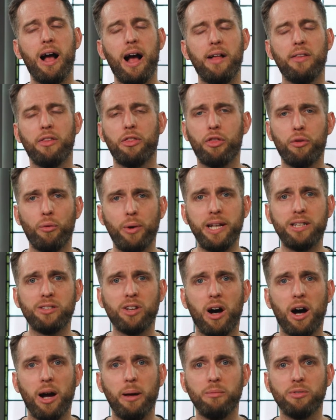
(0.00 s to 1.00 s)
And three
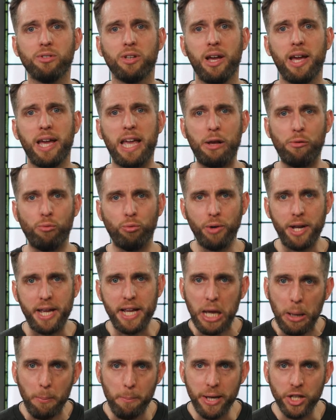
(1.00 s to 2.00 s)
times he
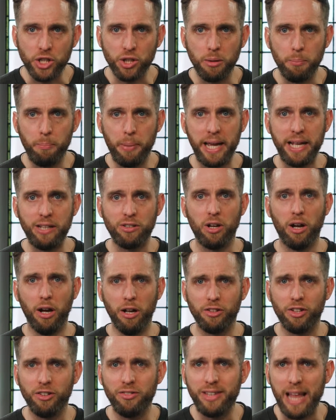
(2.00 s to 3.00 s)
recommissioned
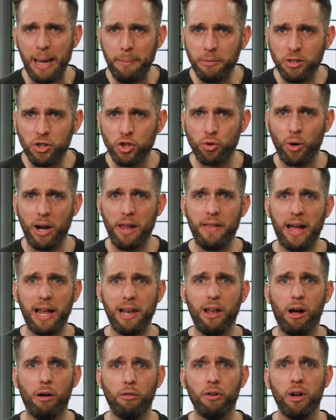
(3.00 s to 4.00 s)
Peter to demonstrate
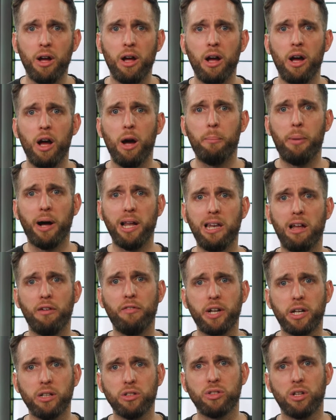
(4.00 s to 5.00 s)
that love by
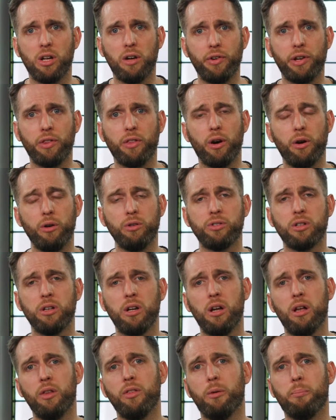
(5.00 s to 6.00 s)
loving and serving those
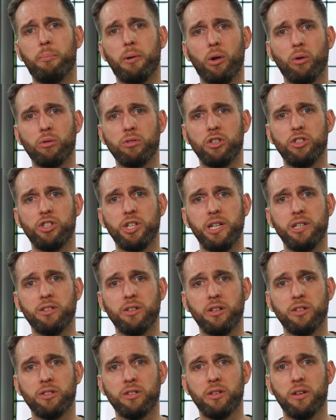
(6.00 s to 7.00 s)
that belong to
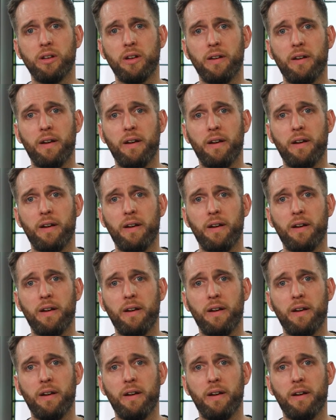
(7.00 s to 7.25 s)
Jesus.